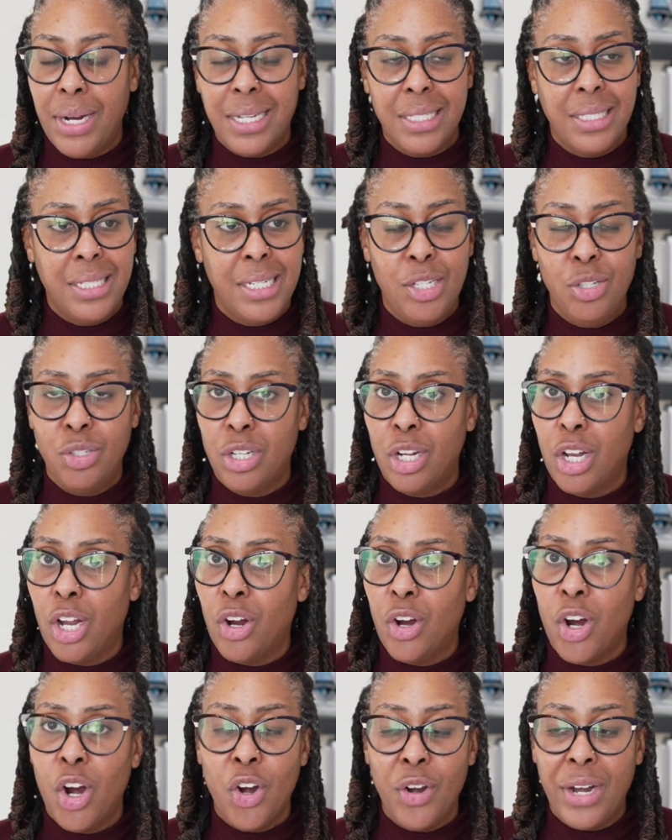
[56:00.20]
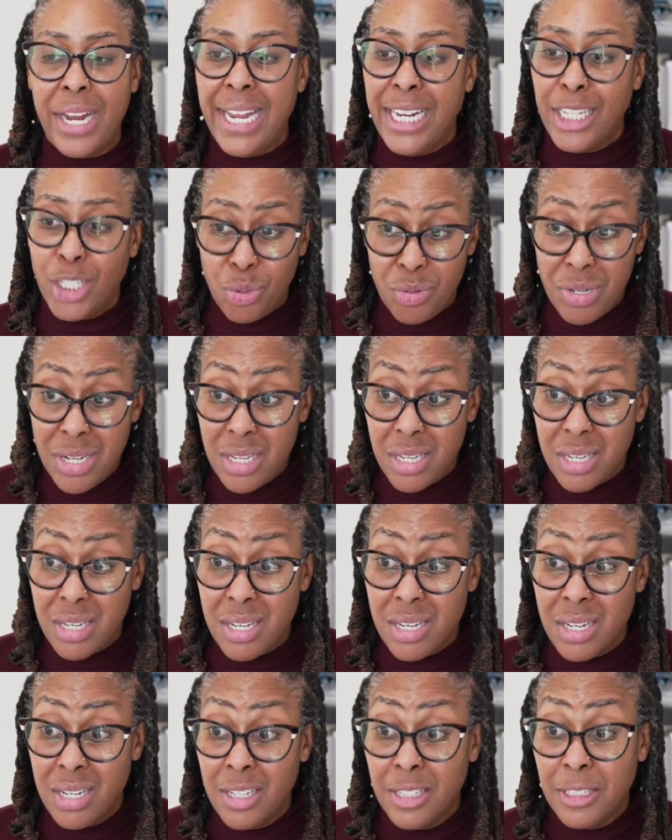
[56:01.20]
that continues to earn
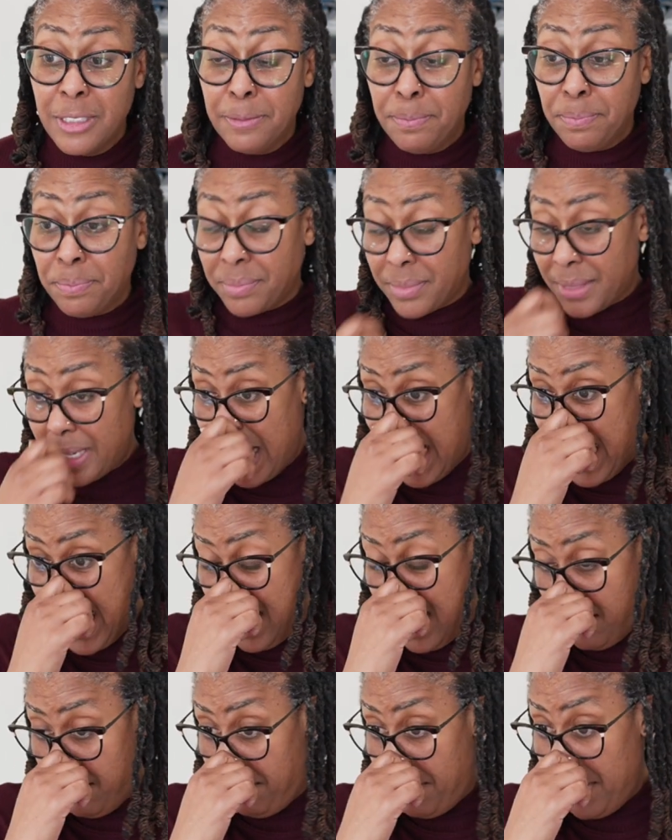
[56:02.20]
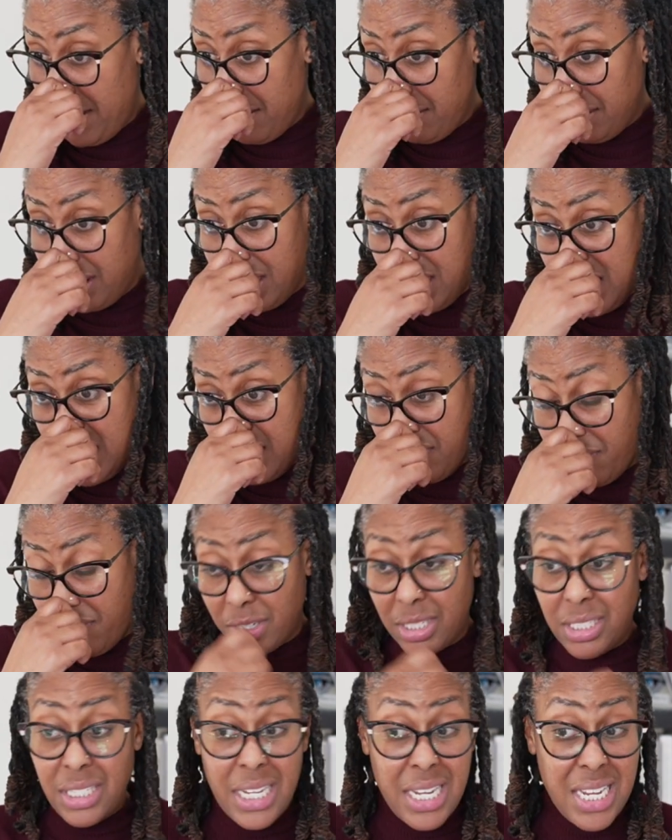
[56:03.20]
interest and penalties
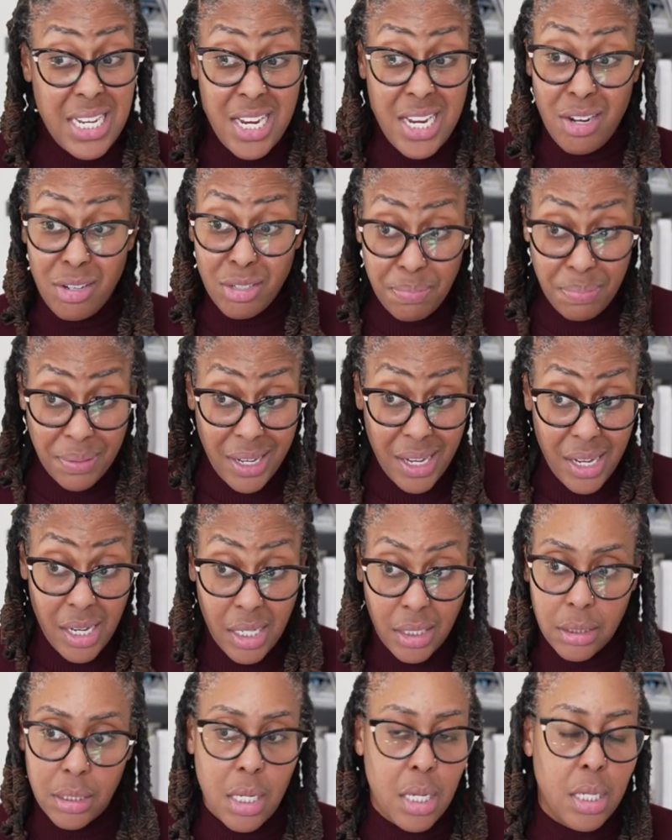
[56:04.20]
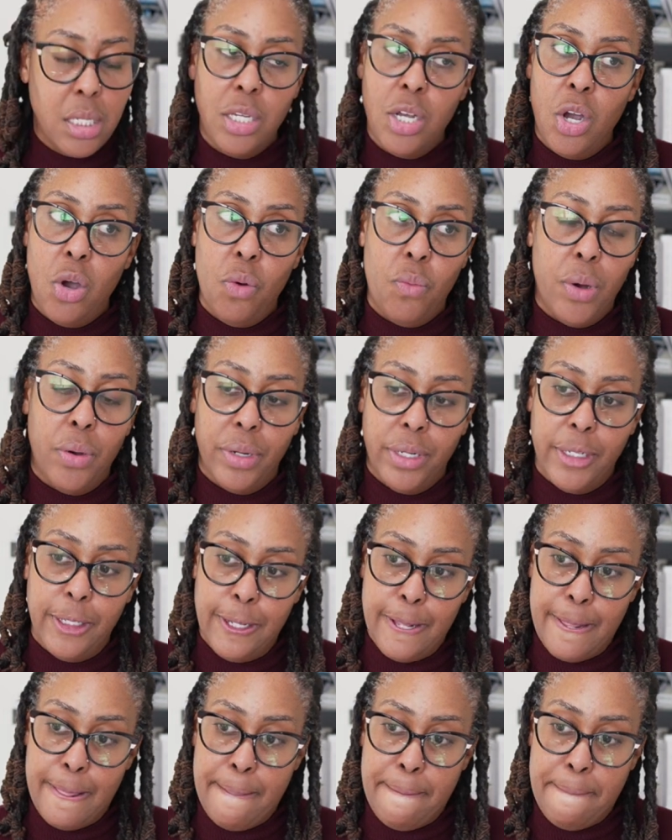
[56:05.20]
for 10 years plus, you don't want it.
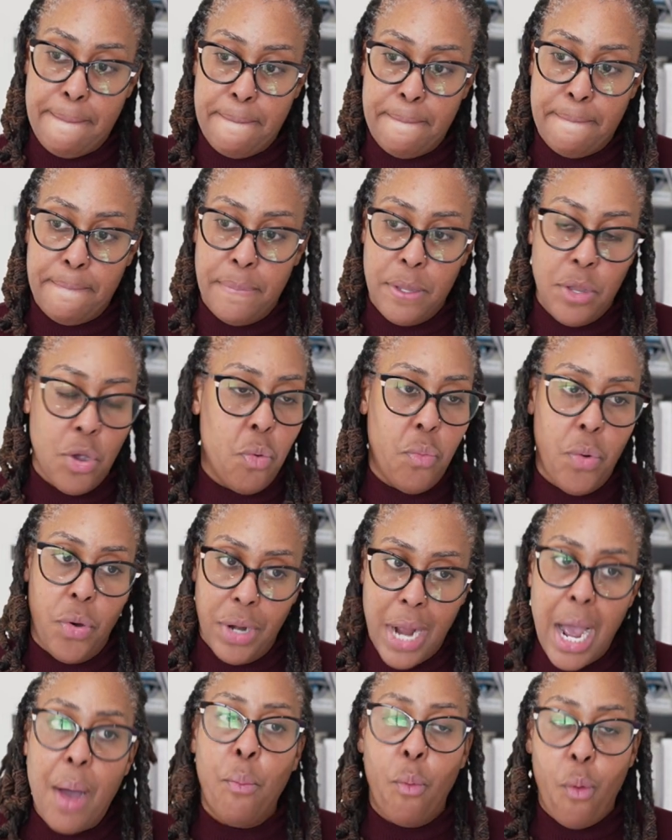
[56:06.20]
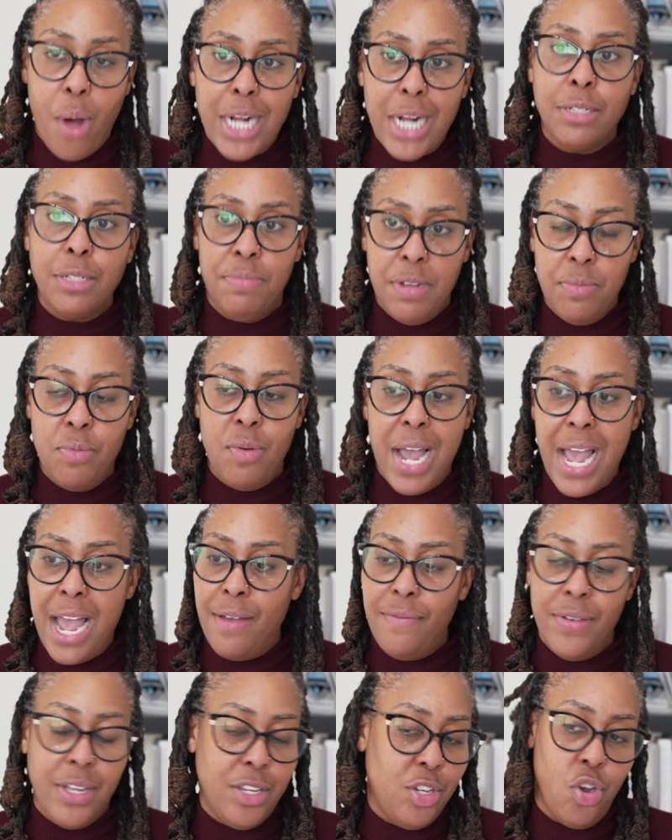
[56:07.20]
You don't want it. I'm watching people
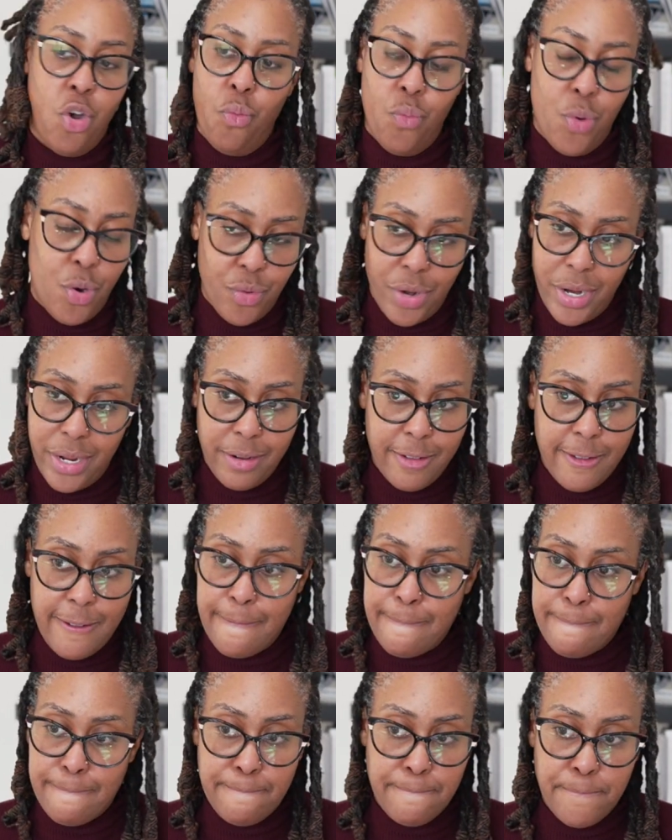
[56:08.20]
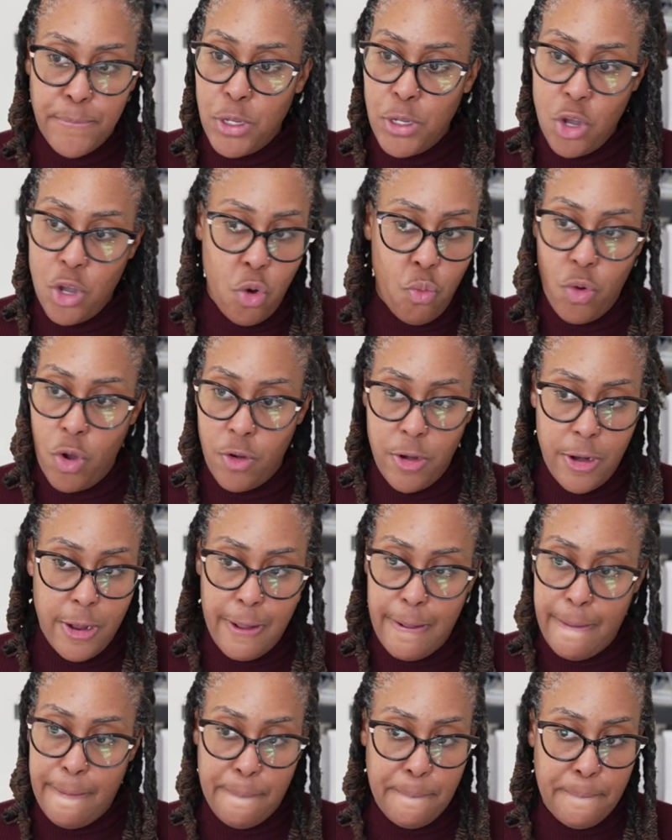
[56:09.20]
have it. You don't want it. You don't want it.
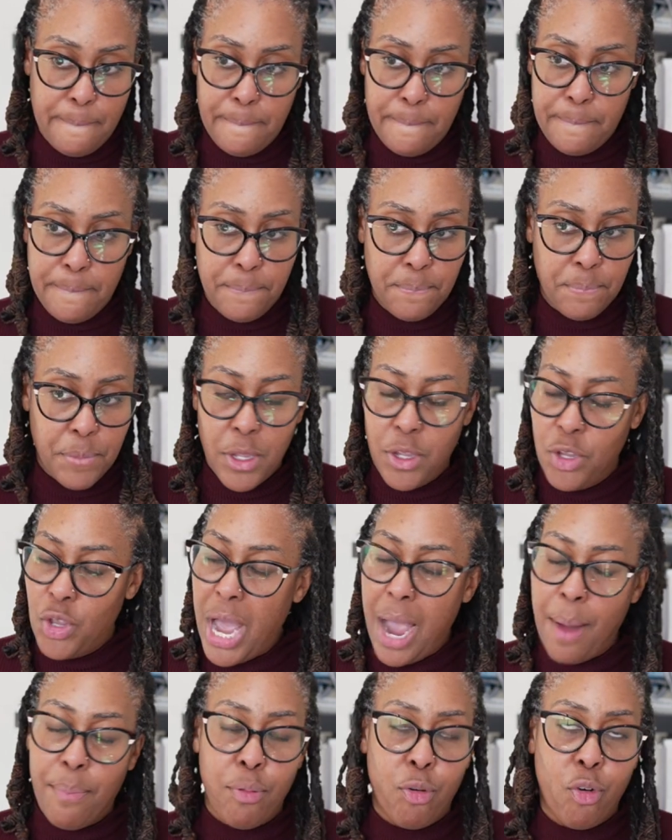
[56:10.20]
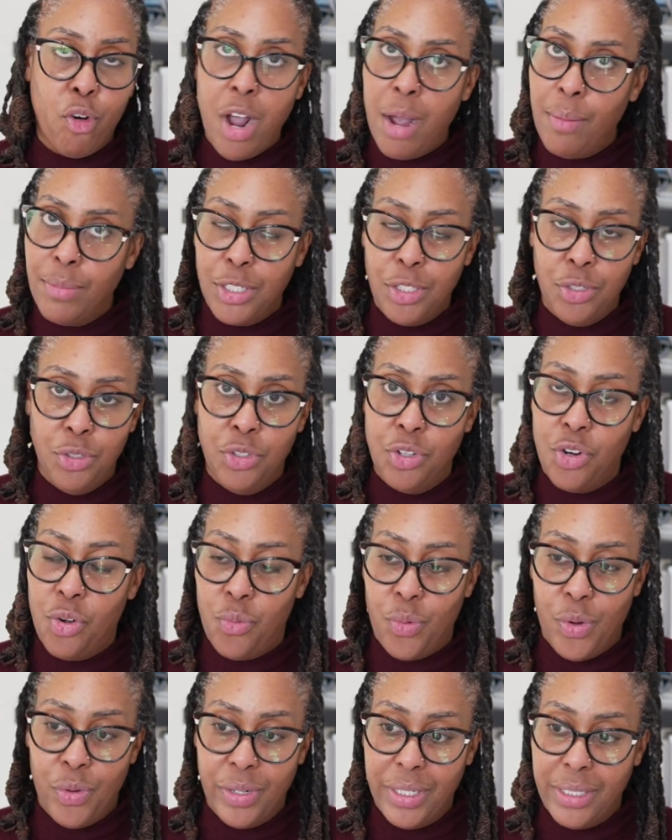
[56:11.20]
I promise you, you
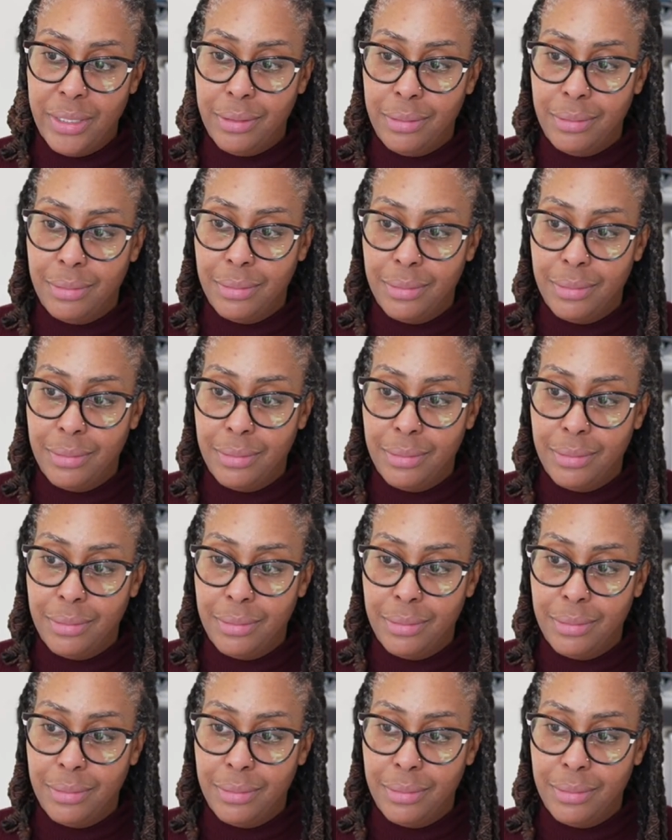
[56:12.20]
don't want it.